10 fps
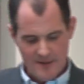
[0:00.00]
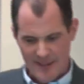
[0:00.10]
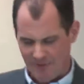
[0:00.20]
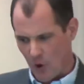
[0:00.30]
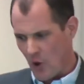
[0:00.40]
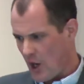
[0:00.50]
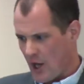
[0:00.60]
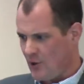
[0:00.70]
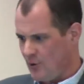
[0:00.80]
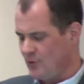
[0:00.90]
They've got
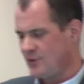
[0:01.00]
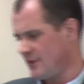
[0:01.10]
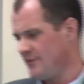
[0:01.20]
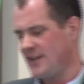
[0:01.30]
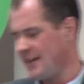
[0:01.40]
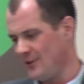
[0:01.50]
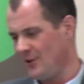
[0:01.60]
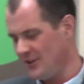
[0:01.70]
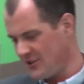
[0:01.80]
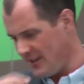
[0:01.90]
loads of
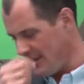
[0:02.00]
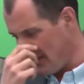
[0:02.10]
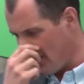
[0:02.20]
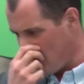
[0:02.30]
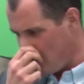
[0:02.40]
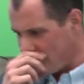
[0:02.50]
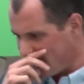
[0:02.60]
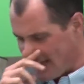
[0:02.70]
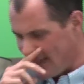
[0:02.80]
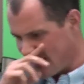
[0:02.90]
technology and loads
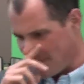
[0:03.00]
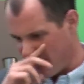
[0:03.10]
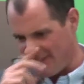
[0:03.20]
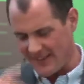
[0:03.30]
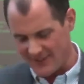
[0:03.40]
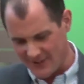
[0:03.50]
of data, but they